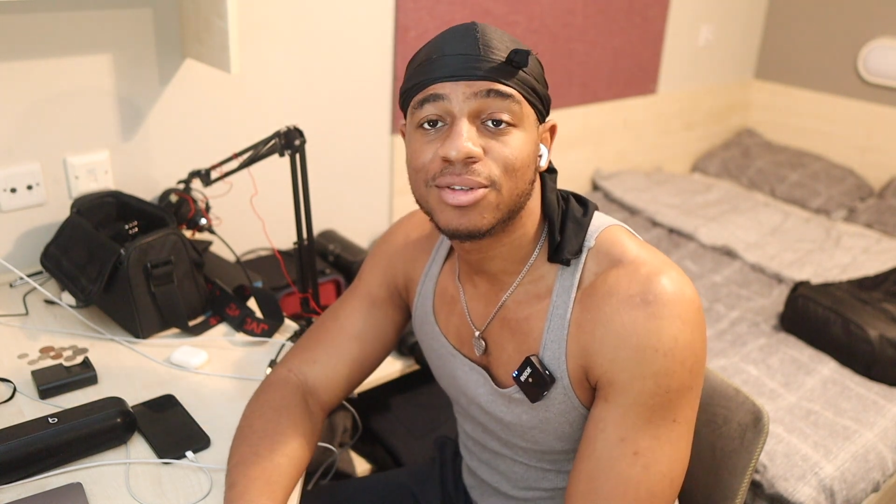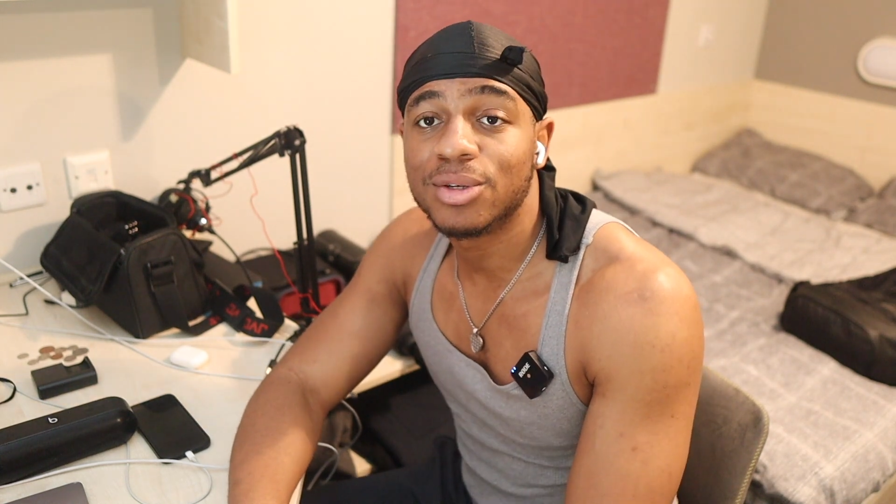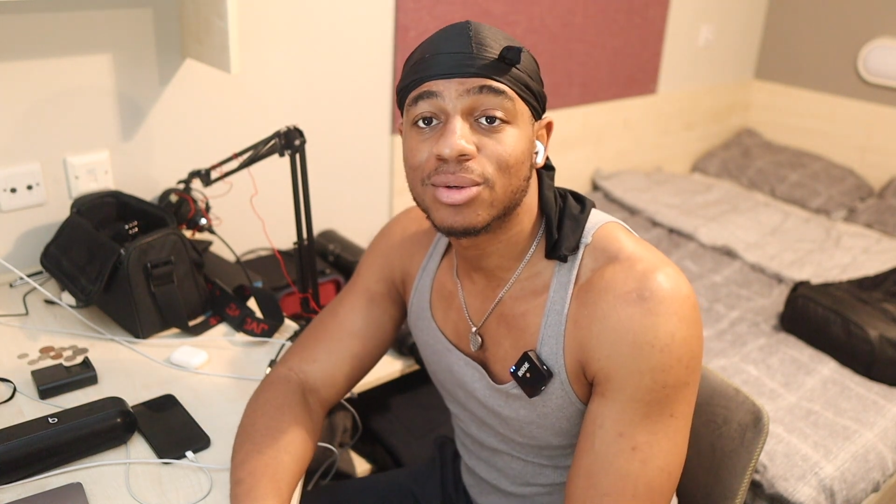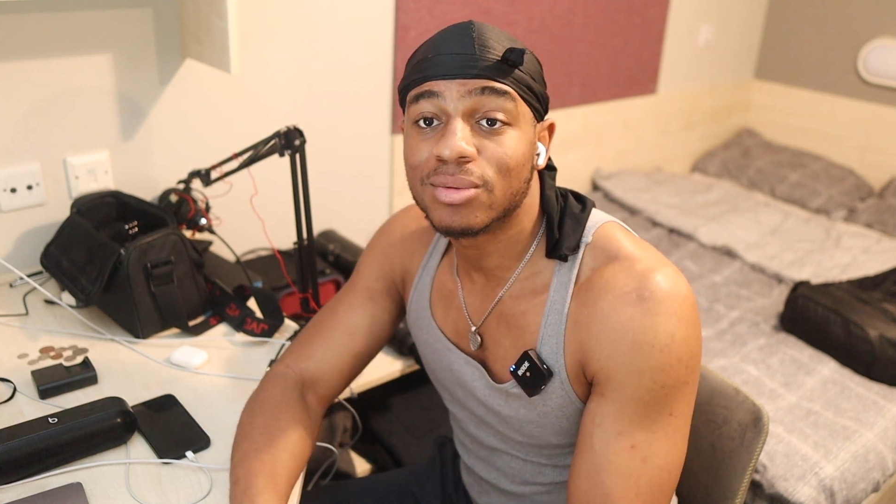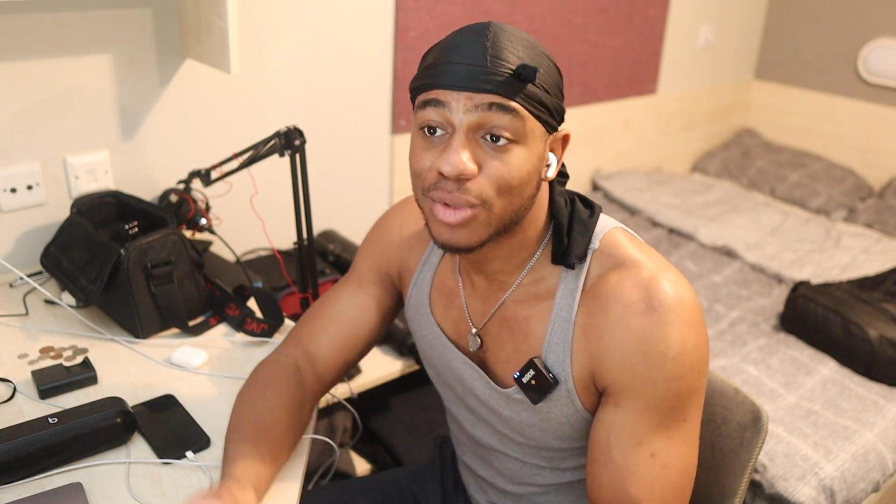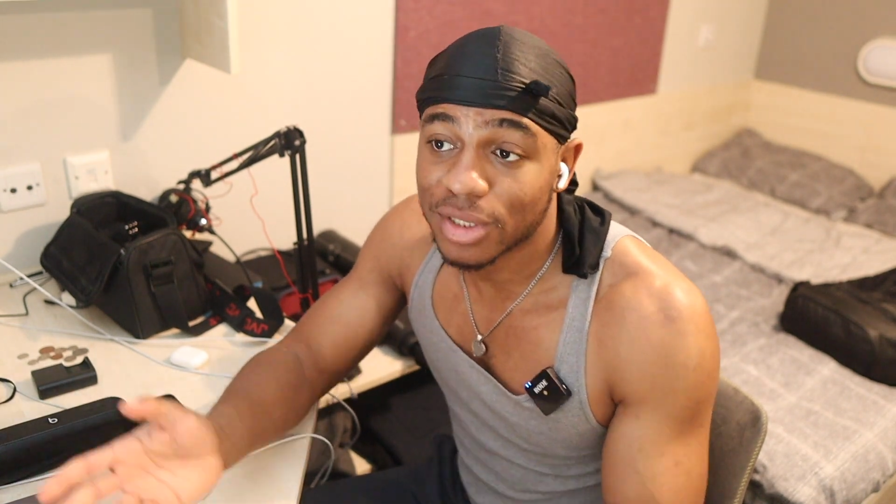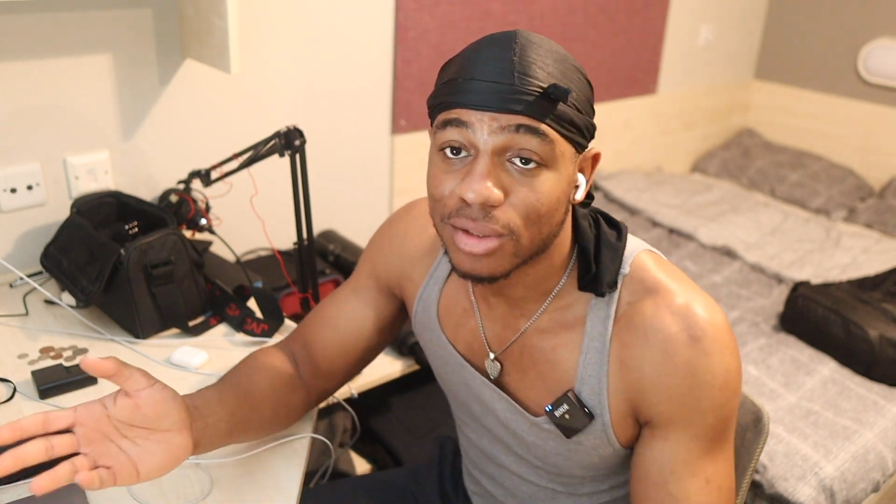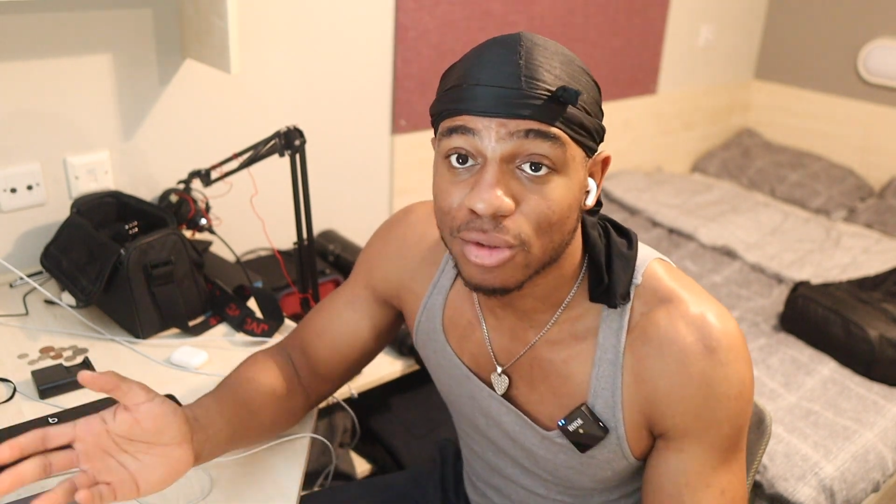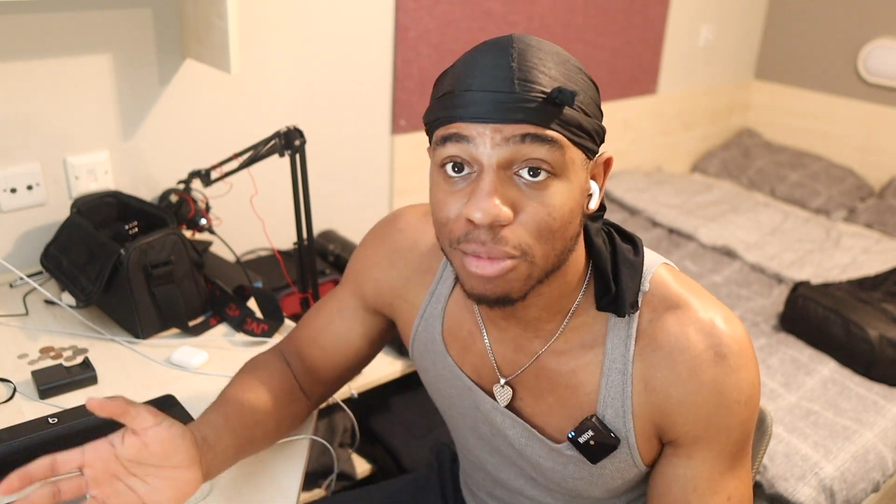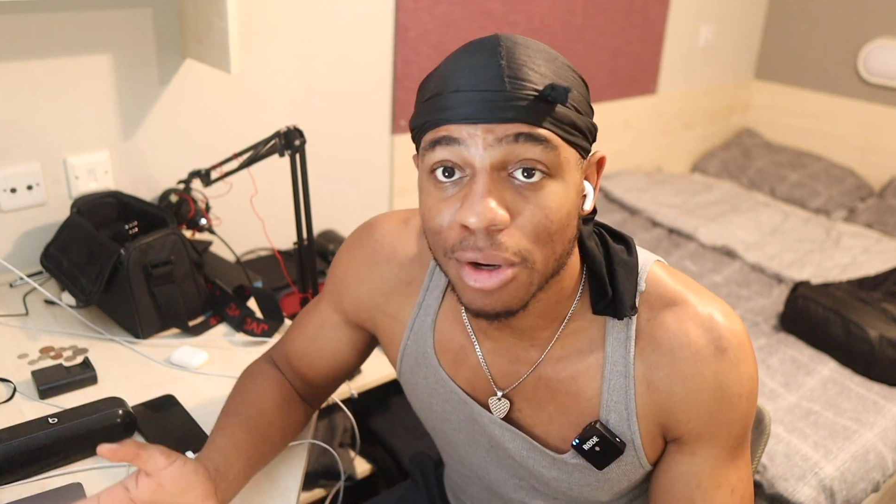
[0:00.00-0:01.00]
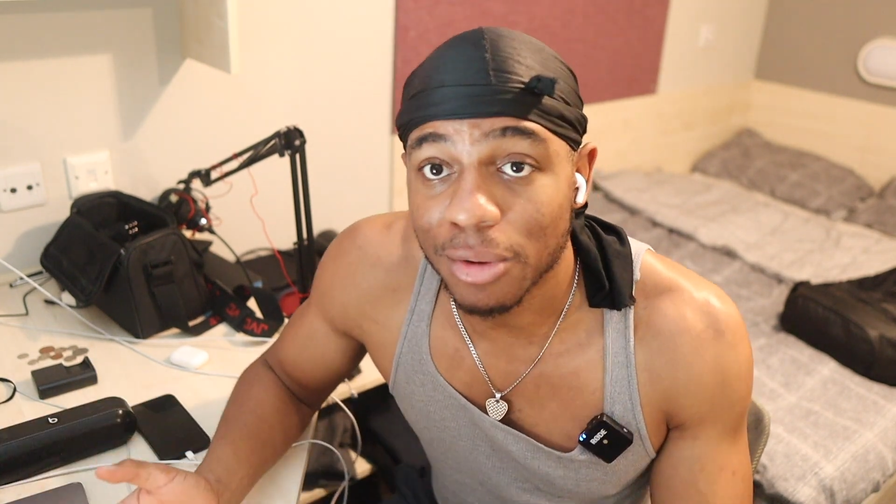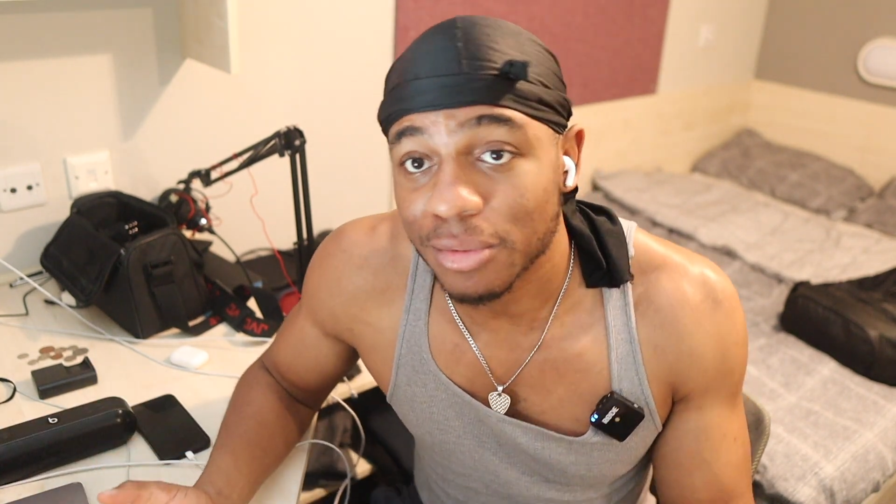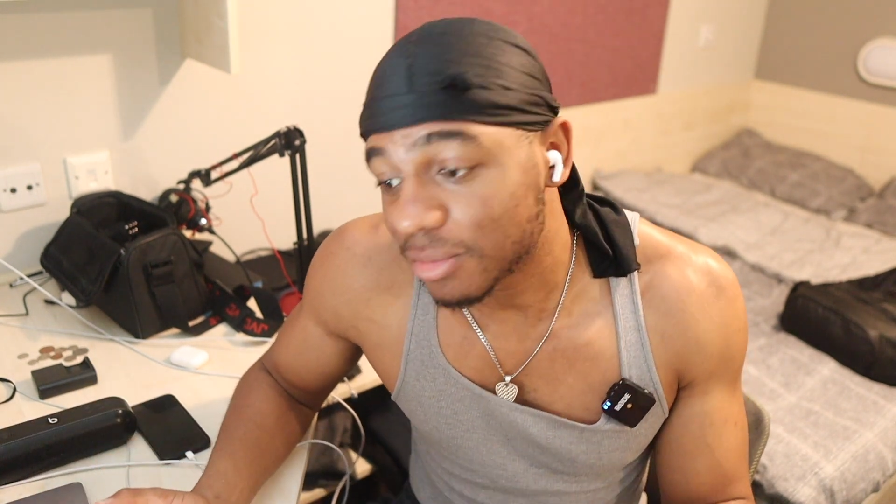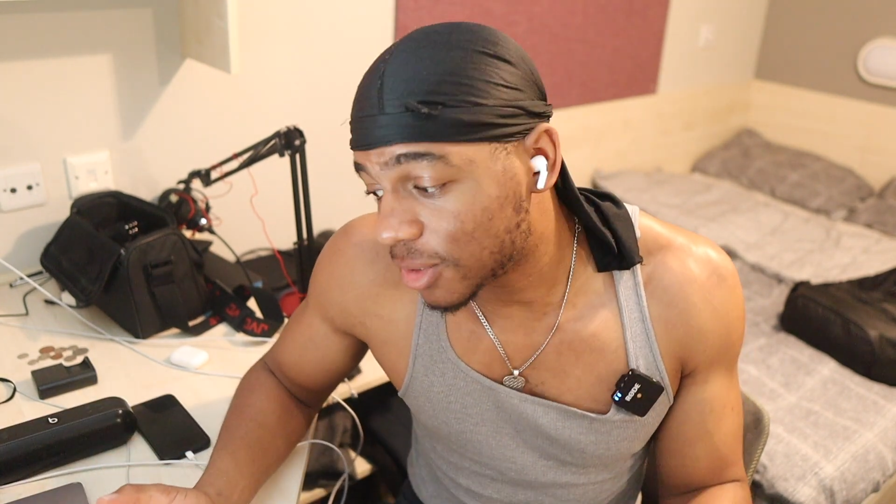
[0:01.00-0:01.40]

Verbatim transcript: video, which is tomorrow.